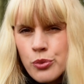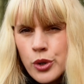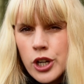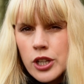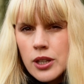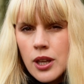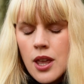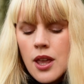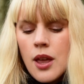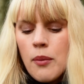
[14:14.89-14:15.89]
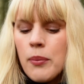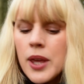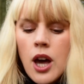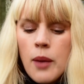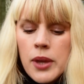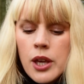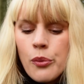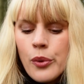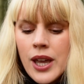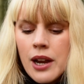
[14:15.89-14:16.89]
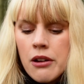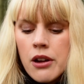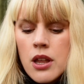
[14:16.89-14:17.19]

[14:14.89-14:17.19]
work, becoming aware,